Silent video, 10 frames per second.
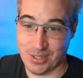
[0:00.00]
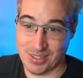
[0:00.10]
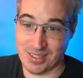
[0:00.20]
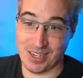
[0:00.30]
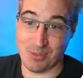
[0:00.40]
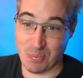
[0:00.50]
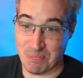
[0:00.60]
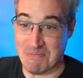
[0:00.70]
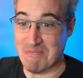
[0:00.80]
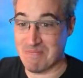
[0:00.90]
just like,
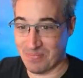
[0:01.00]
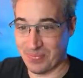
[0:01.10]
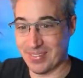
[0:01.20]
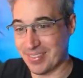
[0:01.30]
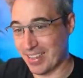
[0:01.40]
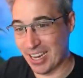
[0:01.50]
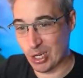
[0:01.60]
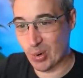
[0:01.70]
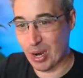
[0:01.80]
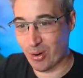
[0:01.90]
I
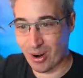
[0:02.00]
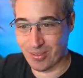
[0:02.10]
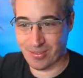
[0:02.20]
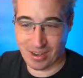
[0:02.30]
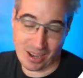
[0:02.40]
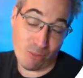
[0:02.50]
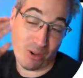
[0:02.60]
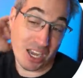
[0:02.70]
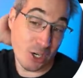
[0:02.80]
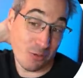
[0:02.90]
know how
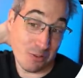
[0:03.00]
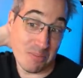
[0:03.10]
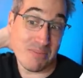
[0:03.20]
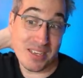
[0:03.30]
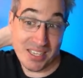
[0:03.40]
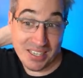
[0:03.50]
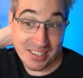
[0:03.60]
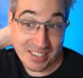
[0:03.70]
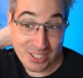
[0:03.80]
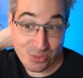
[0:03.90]
well, I know for
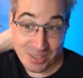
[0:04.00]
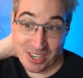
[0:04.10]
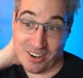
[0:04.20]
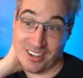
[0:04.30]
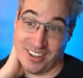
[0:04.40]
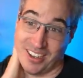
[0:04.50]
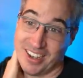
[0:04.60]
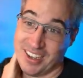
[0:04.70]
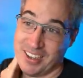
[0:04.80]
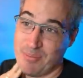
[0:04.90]
me, it's really hard.
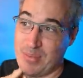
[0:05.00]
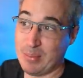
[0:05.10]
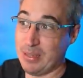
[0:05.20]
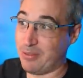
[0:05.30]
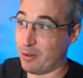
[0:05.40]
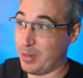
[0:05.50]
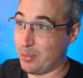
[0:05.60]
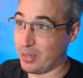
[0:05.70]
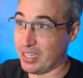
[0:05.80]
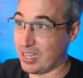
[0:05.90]
Maybe for
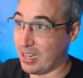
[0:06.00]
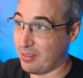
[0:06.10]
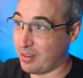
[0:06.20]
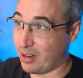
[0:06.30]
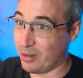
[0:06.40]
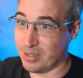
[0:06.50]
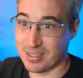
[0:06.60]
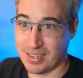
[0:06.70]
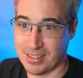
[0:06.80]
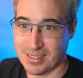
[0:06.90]
people like Alvaro,
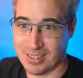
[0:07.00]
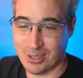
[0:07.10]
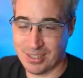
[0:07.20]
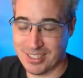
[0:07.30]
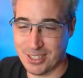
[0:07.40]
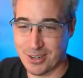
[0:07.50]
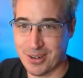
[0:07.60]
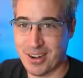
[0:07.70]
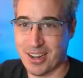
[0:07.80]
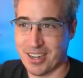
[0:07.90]
it's it's a little
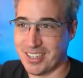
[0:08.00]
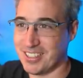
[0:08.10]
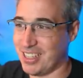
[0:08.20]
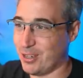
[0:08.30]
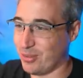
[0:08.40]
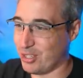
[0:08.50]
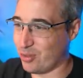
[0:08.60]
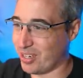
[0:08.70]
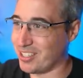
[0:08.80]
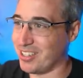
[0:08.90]
easier because uh, they know the
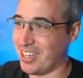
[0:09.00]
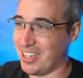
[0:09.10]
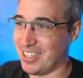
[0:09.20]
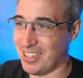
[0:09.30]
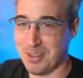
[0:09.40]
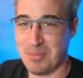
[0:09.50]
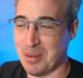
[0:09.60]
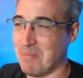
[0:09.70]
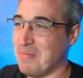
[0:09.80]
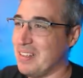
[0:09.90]
tricks on getting it done.
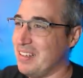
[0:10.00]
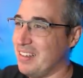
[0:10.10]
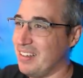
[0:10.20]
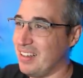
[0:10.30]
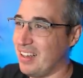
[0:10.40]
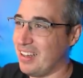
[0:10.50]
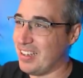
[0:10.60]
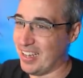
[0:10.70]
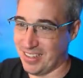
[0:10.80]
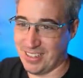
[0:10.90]
But
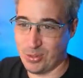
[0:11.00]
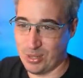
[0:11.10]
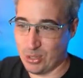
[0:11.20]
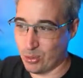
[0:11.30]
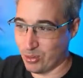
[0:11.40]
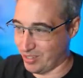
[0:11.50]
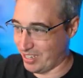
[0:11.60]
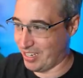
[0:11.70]
yeah, that's really cool.